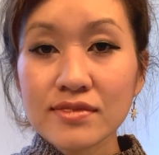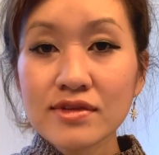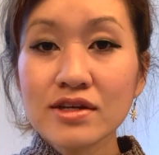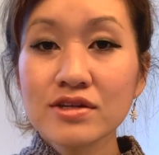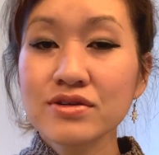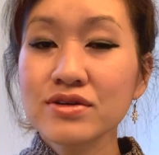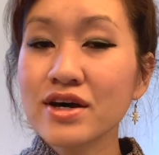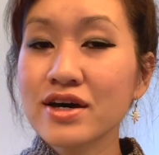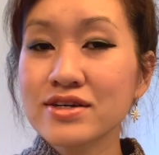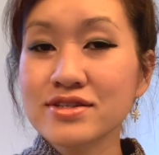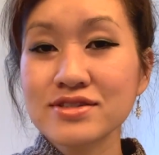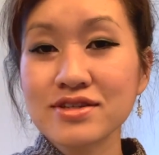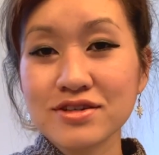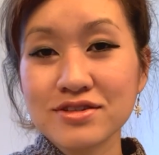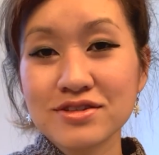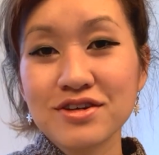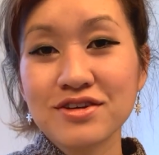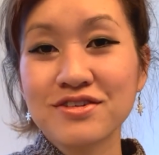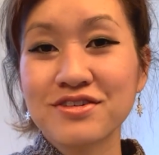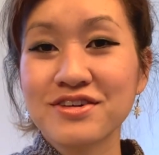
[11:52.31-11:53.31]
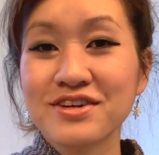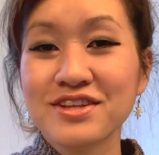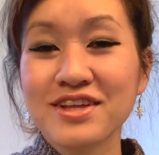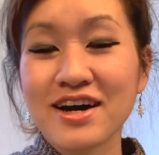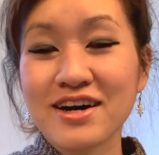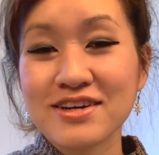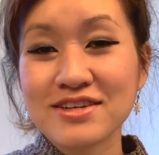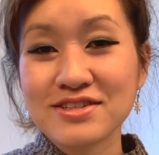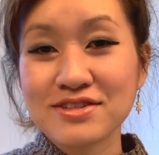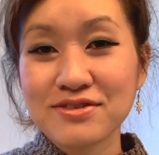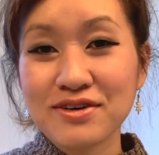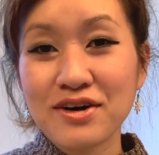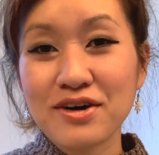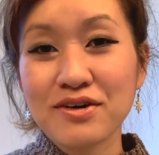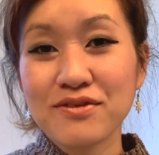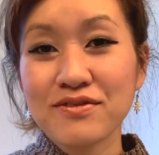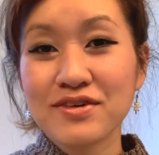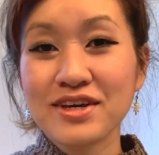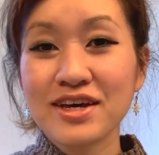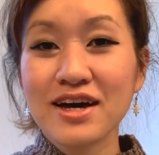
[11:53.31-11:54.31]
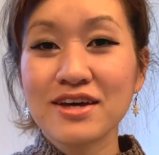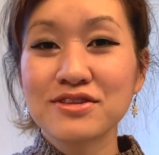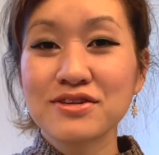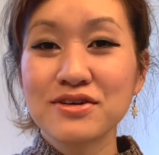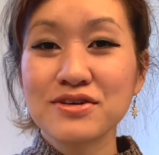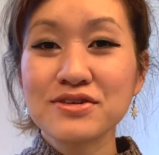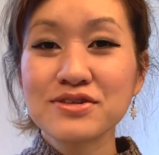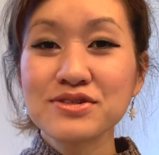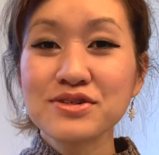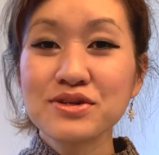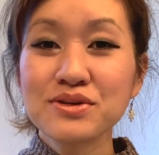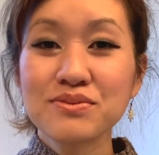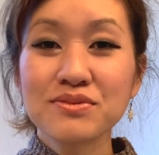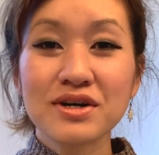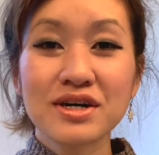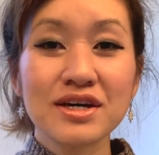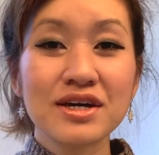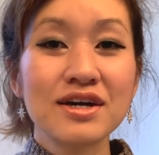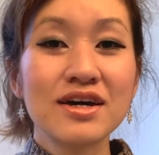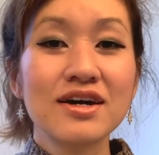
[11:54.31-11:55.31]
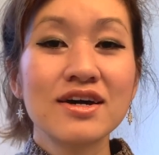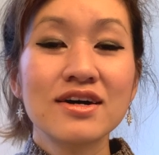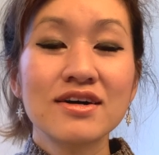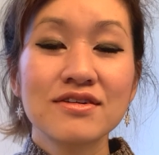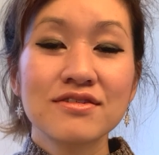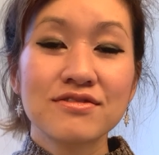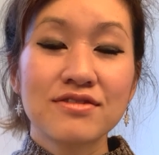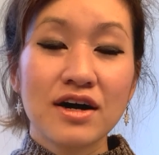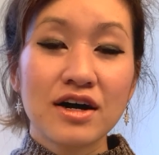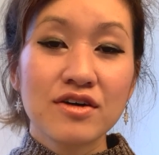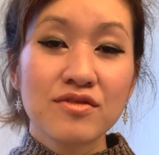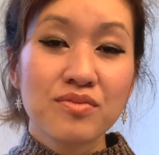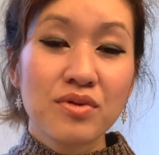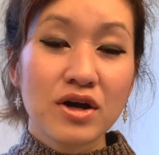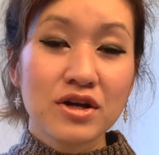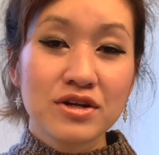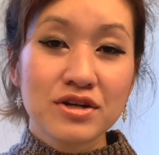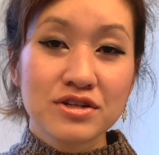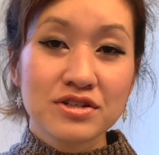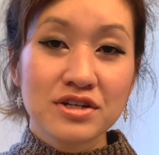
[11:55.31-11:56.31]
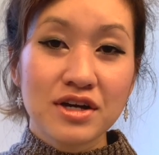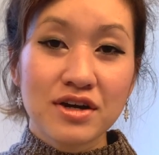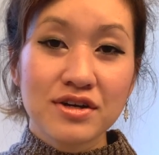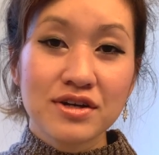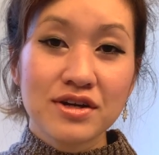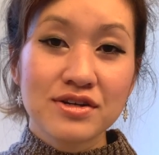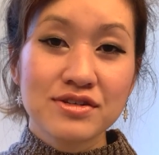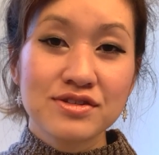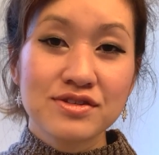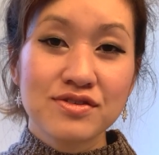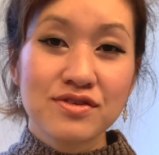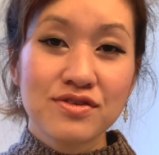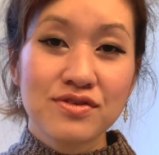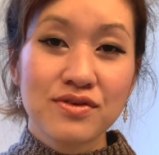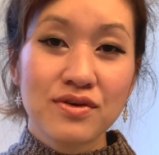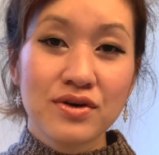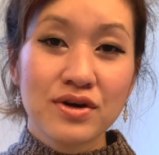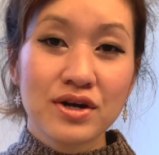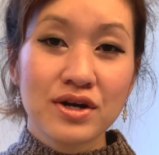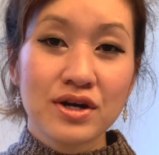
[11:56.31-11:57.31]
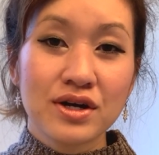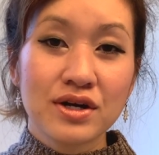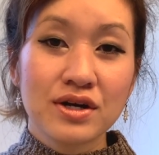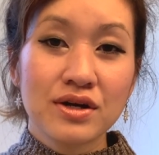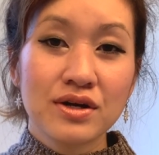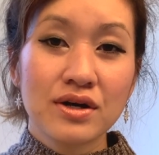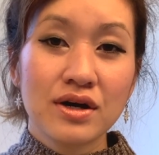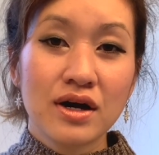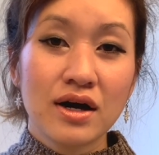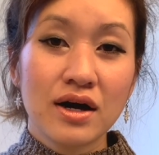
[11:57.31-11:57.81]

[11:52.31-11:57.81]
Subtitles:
So yeah, stay tuned for that as well. But yeah, those are my 5 product shoutouts for